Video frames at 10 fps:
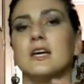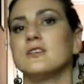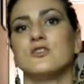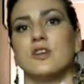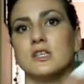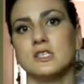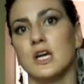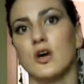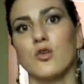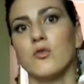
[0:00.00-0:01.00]
is just
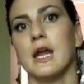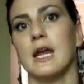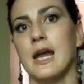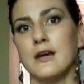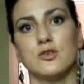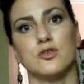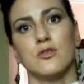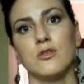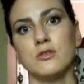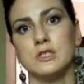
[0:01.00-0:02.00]
a great
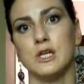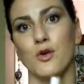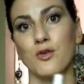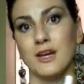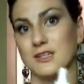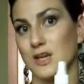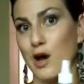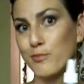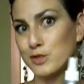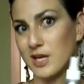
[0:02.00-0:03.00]
natural deodorant
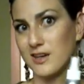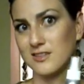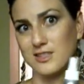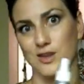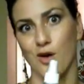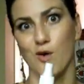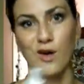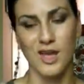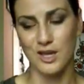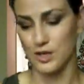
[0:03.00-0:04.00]
option. So
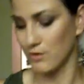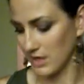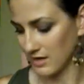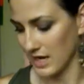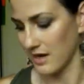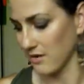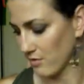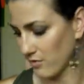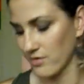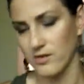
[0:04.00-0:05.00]
you can kind of